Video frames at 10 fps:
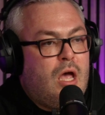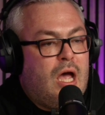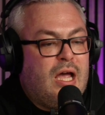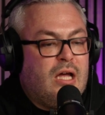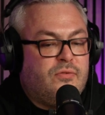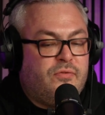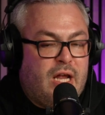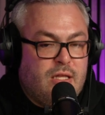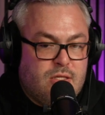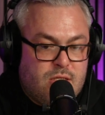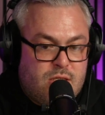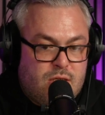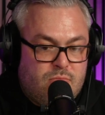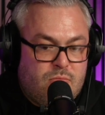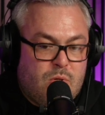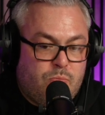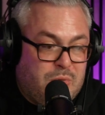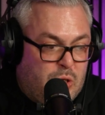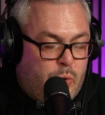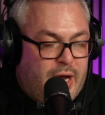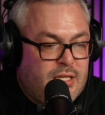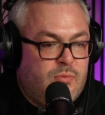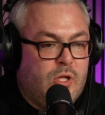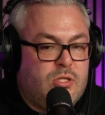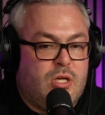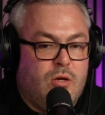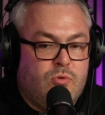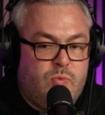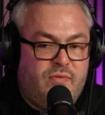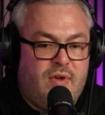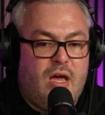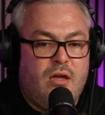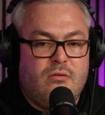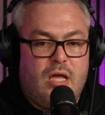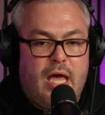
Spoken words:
I had friends quite similar to you, to be fair.